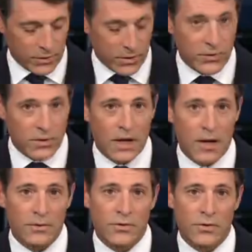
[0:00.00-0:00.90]
So we're going to turn
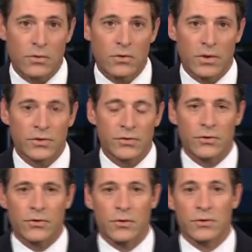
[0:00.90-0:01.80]
now to new
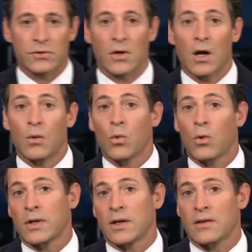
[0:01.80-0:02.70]
researchers uh,
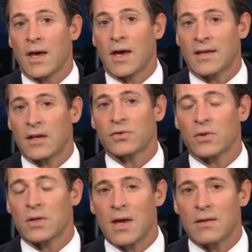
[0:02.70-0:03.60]
warning that
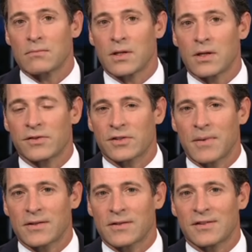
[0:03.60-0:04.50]
cancer in men is
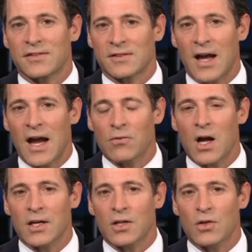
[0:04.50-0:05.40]
expected to
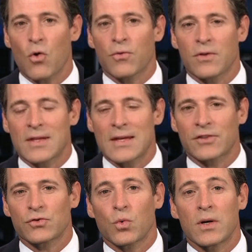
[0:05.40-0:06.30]
skyrocket over the
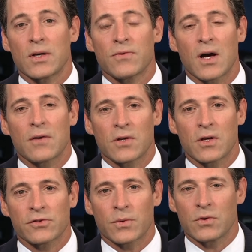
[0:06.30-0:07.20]
next 25
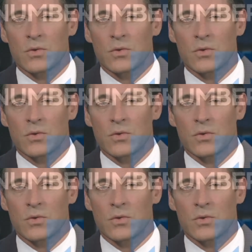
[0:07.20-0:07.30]
years, with